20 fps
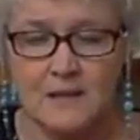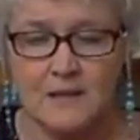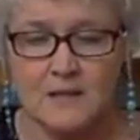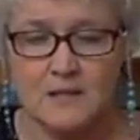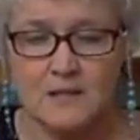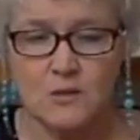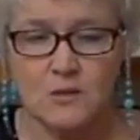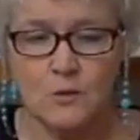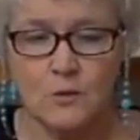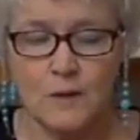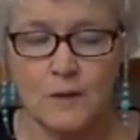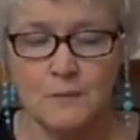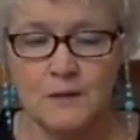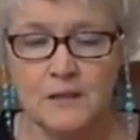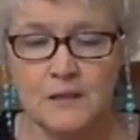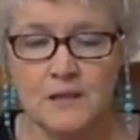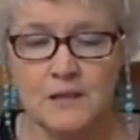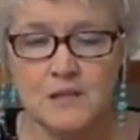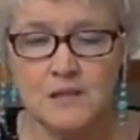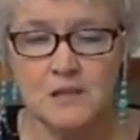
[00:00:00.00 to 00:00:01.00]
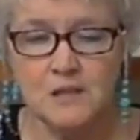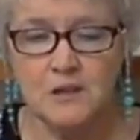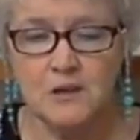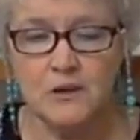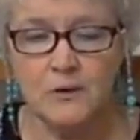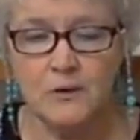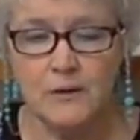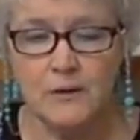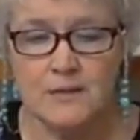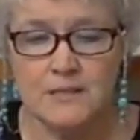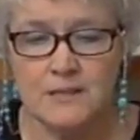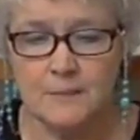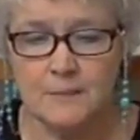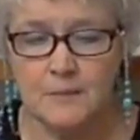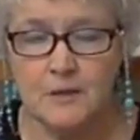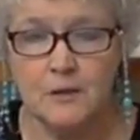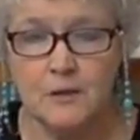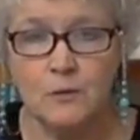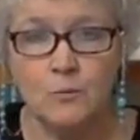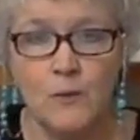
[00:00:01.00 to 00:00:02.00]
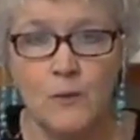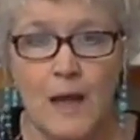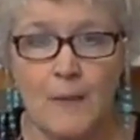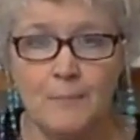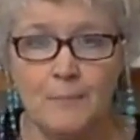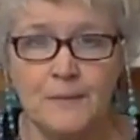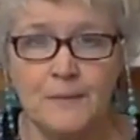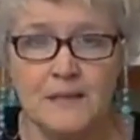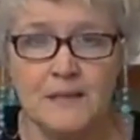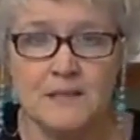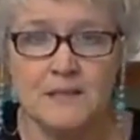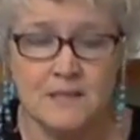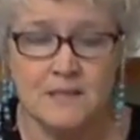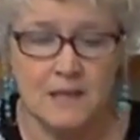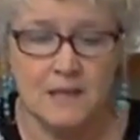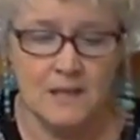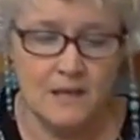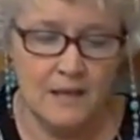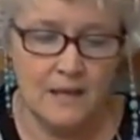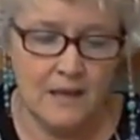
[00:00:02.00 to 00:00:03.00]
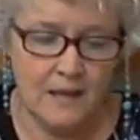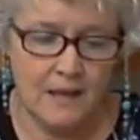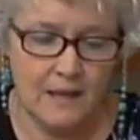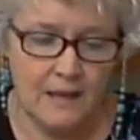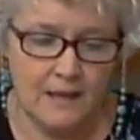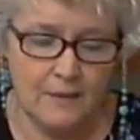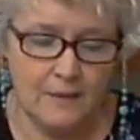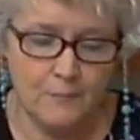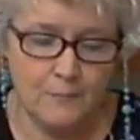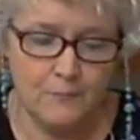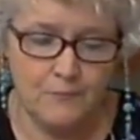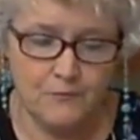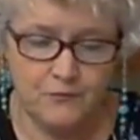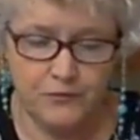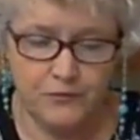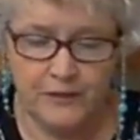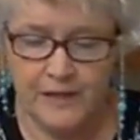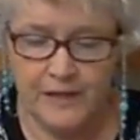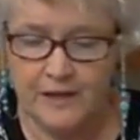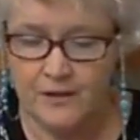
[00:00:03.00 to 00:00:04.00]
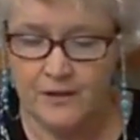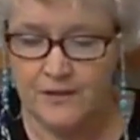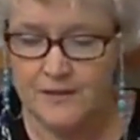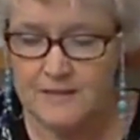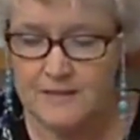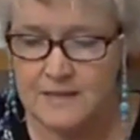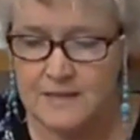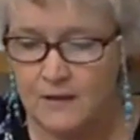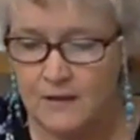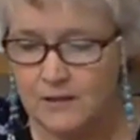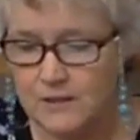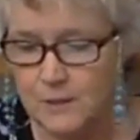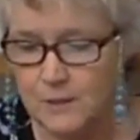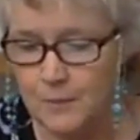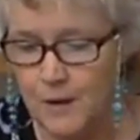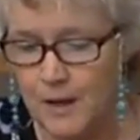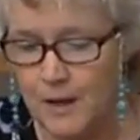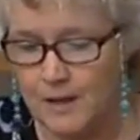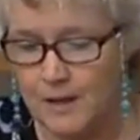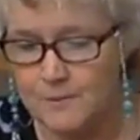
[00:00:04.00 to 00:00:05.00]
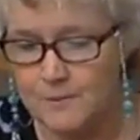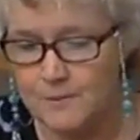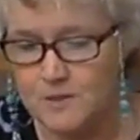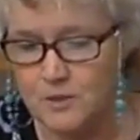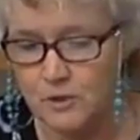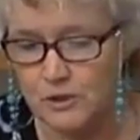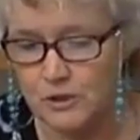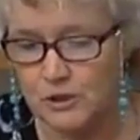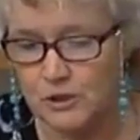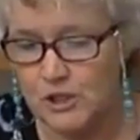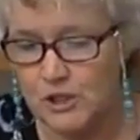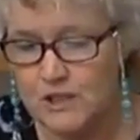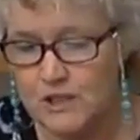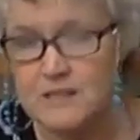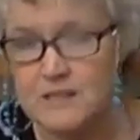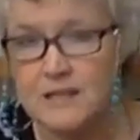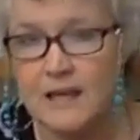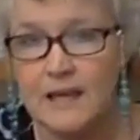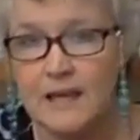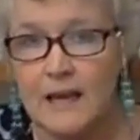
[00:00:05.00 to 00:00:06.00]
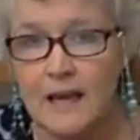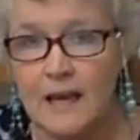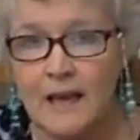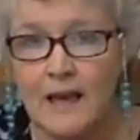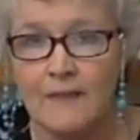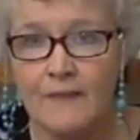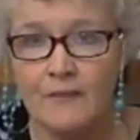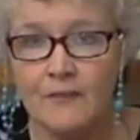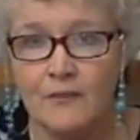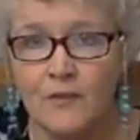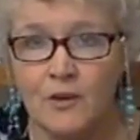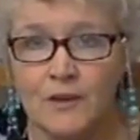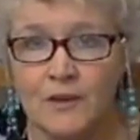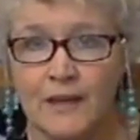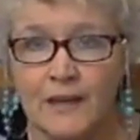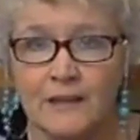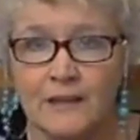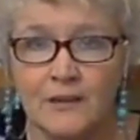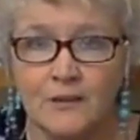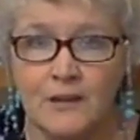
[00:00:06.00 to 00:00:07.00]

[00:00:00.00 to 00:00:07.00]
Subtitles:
So what I'm going to do is I'm going to wrap this and flare this out at the bottom so it looks like I have a volcano.